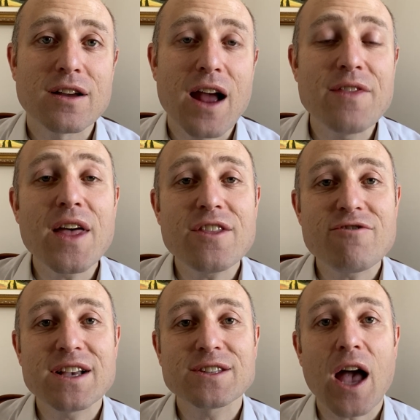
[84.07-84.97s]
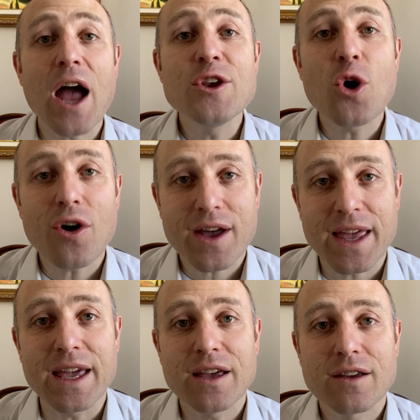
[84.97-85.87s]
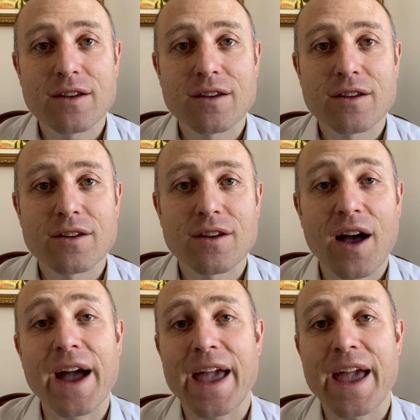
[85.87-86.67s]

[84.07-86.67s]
And then there is Anochi, I